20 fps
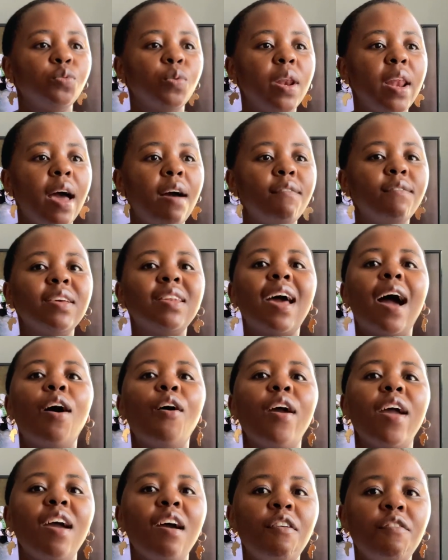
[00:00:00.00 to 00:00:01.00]
We love it.
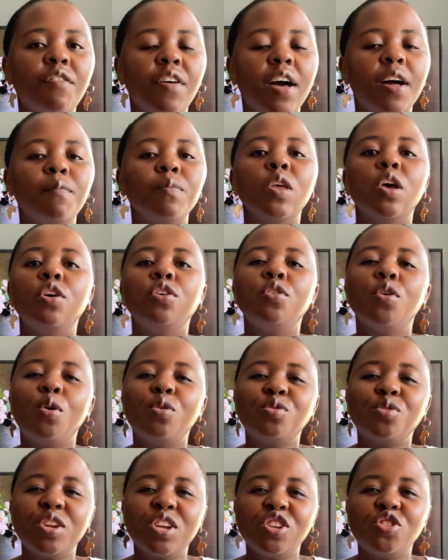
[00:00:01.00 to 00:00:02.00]
However, you
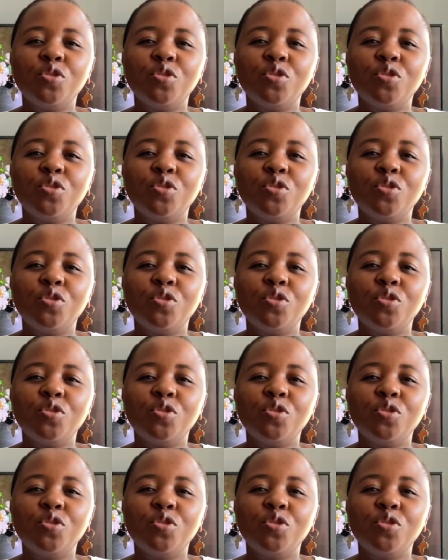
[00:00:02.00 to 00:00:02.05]
also need